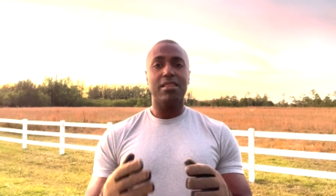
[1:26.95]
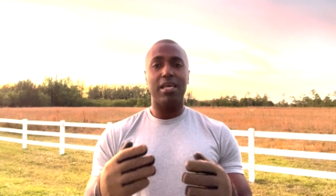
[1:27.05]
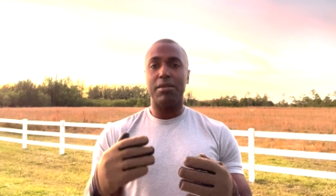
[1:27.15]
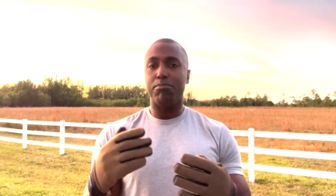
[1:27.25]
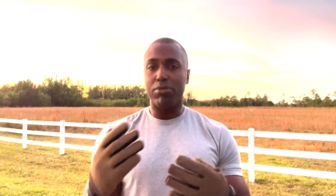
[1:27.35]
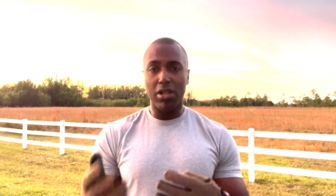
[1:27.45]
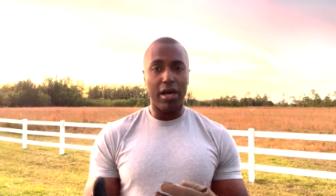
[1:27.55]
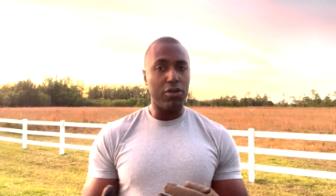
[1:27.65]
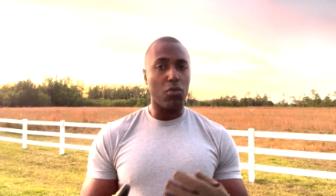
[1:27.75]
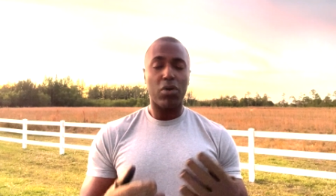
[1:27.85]
That
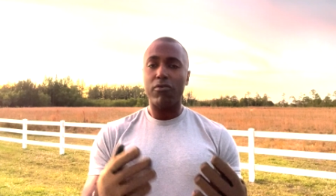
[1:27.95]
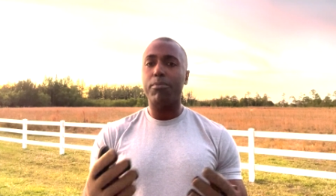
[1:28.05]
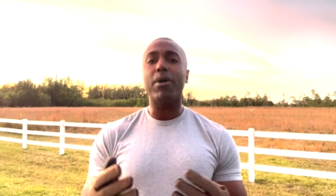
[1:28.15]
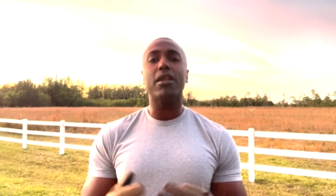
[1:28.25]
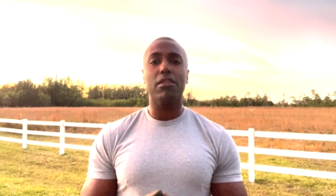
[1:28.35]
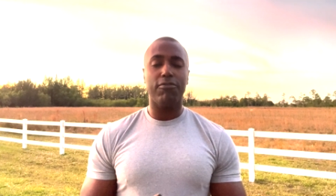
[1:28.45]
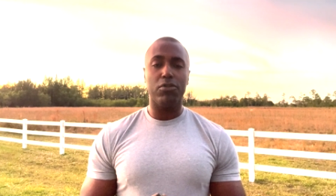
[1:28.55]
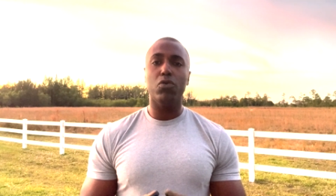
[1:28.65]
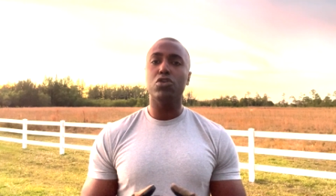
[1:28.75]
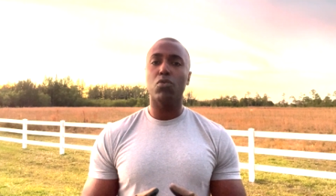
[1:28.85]
blood or whatever bodily
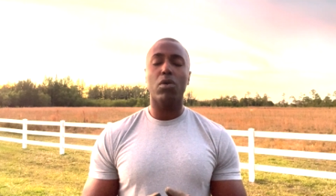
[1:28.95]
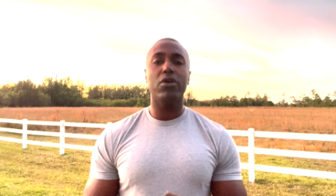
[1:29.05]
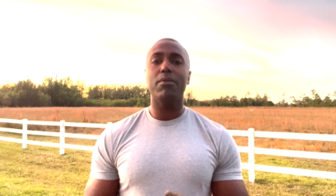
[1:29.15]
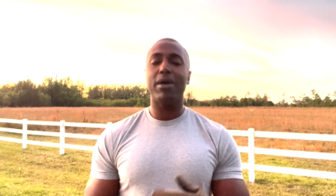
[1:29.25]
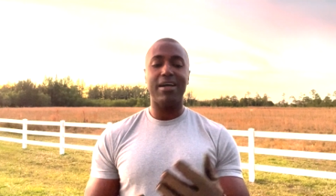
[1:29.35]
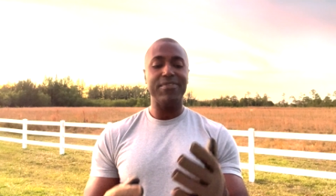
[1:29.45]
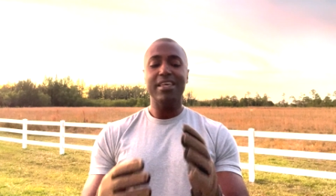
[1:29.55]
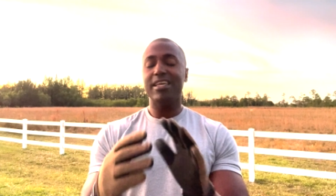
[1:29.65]
fluid you're worried about